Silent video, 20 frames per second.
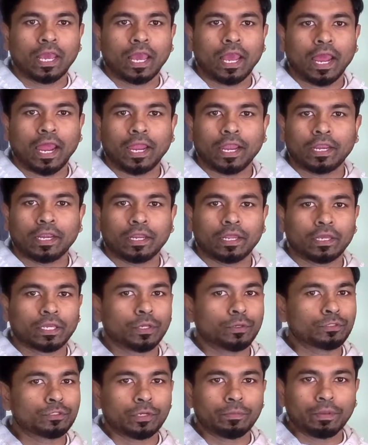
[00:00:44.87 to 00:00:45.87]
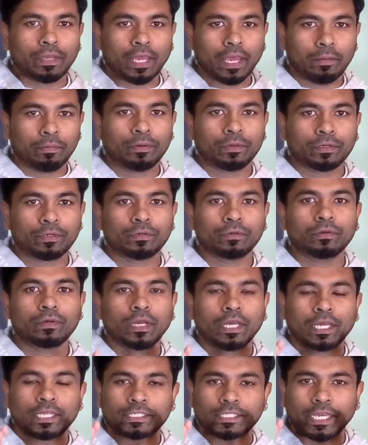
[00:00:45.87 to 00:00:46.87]
and you should be able to
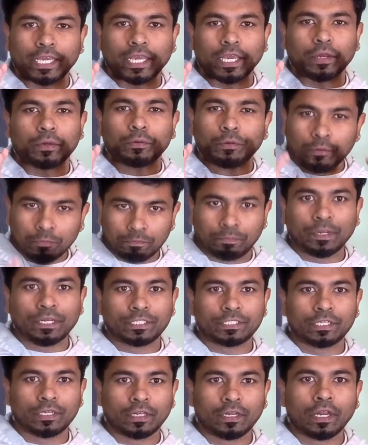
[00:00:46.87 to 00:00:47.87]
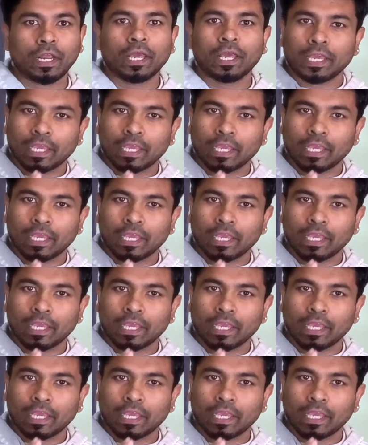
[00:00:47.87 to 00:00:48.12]
take a good picture